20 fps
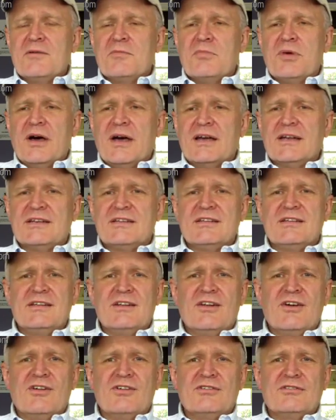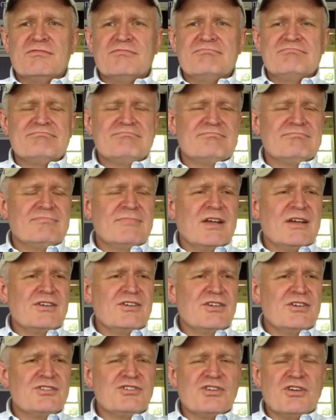But
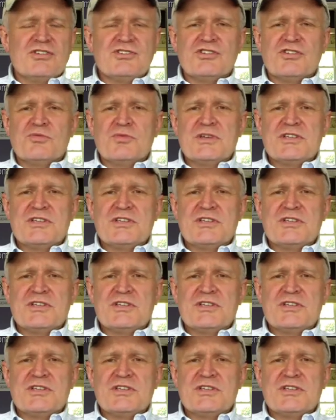should